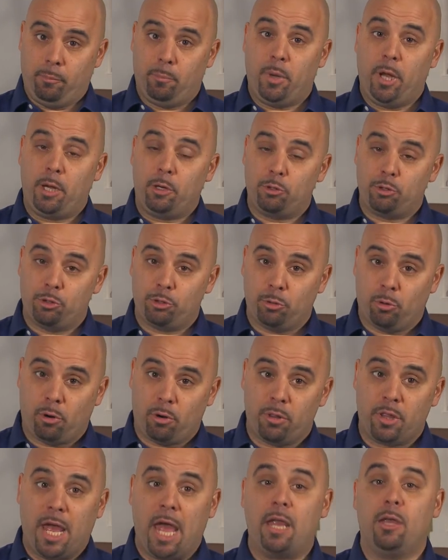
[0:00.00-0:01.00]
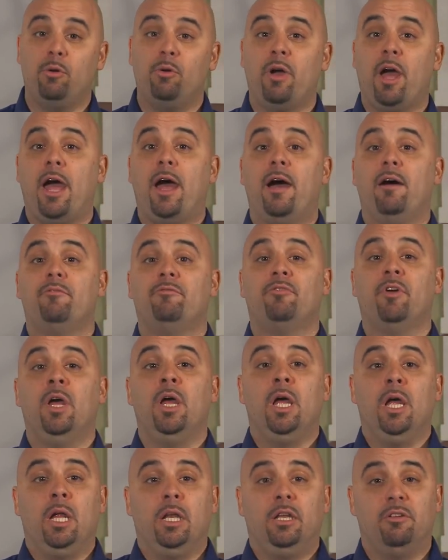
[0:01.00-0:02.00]
Make sure that you have
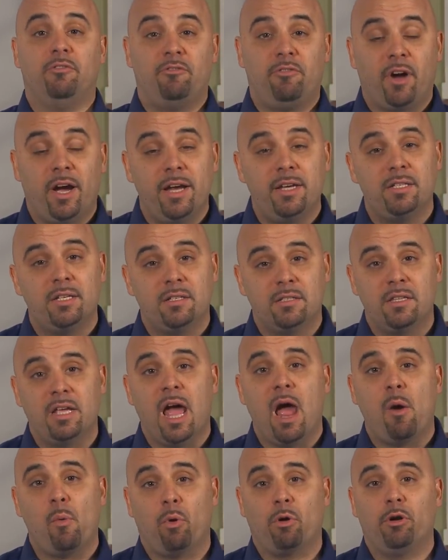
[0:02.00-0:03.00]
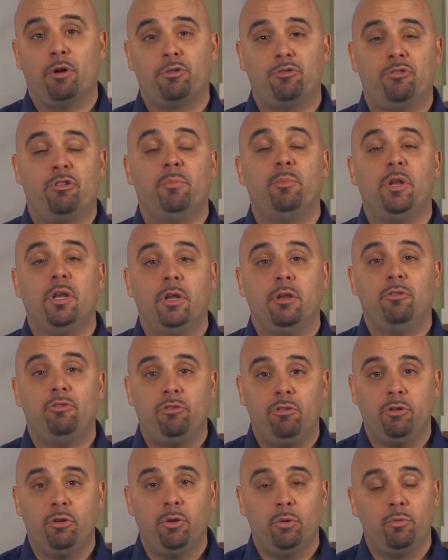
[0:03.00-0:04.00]
devices that were distributed
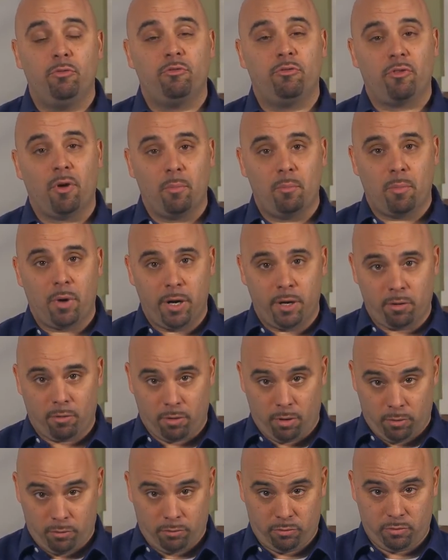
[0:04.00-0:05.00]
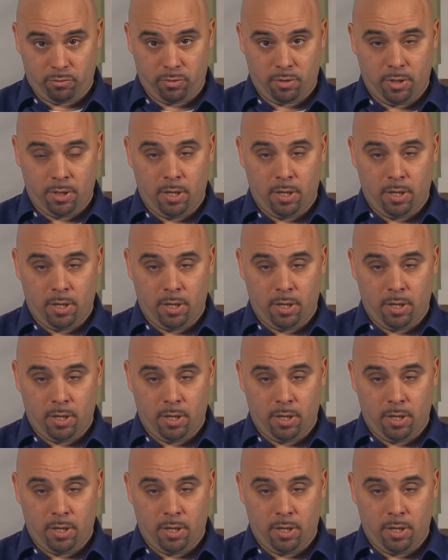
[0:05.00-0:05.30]
to you from MICROS,